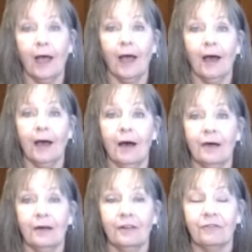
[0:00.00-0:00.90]

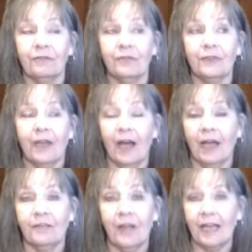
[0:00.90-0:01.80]
I've
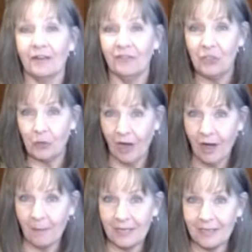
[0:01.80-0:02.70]
had a few
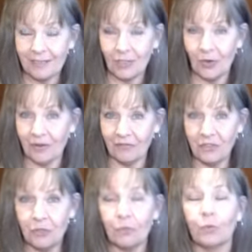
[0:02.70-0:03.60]
comments on a
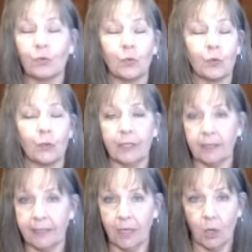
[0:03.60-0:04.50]
few
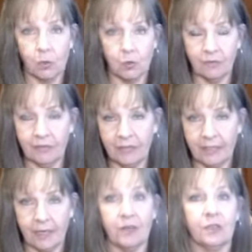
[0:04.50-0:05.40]
really old
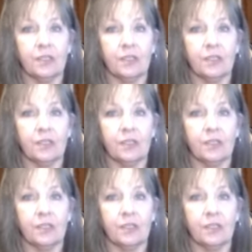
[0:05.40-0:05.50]
videos.